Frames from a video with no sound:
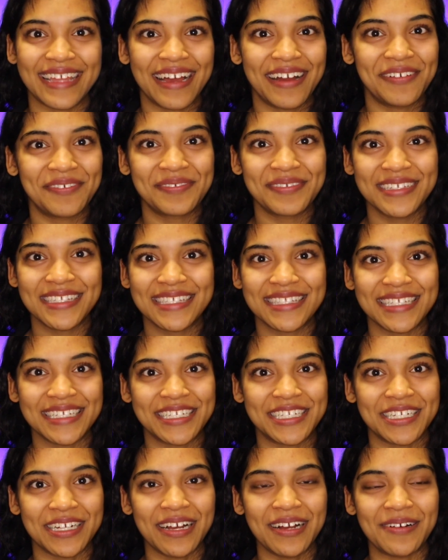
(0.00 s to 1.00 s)
That was the
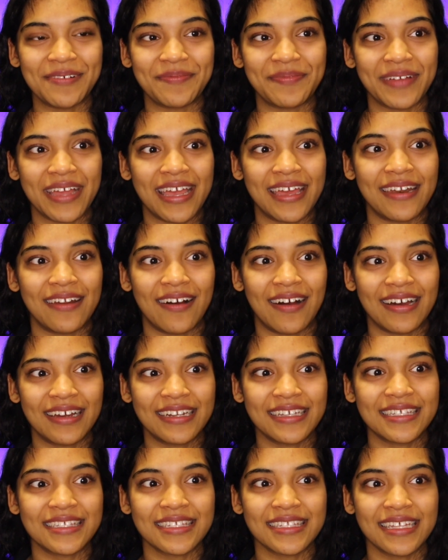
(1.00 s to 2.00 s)
jump. And
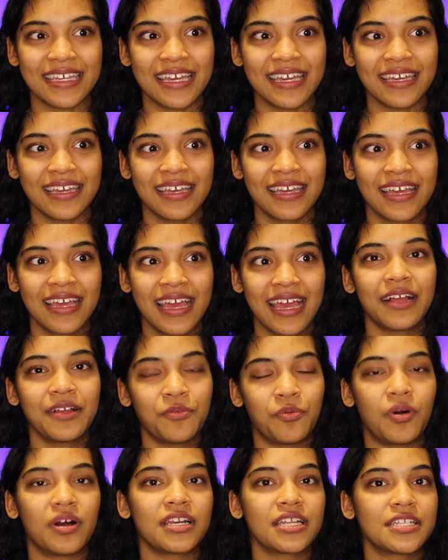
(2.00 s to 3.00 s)
honestly, I
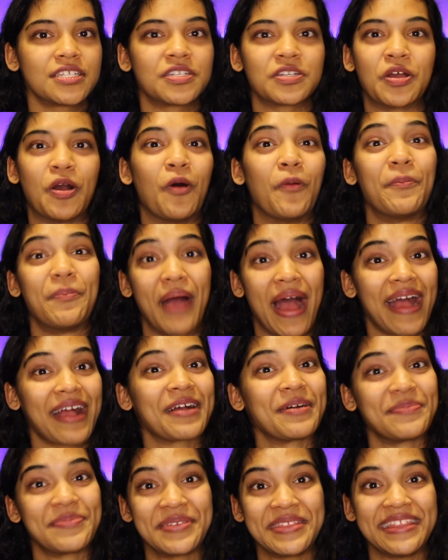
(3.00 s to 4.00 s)
wanted to go
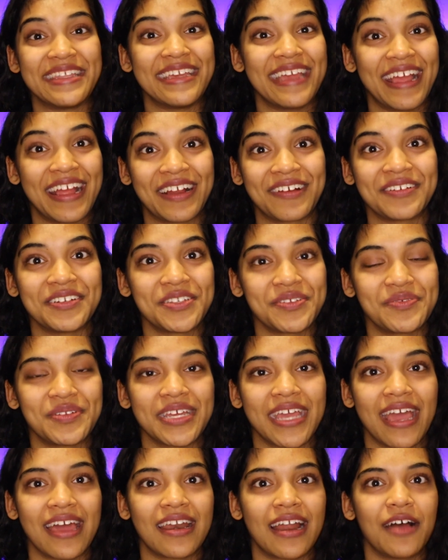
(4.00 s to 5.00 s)
back up in the air and do
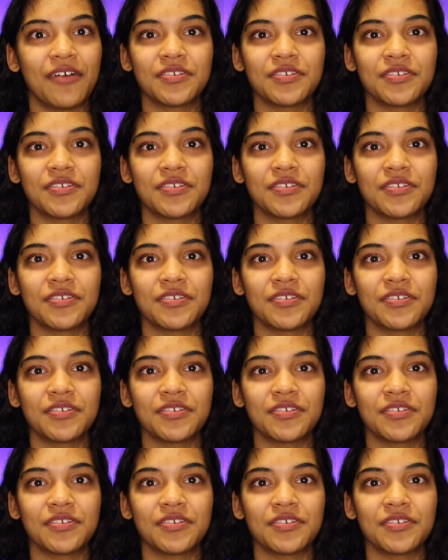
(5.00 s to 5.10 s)
it again.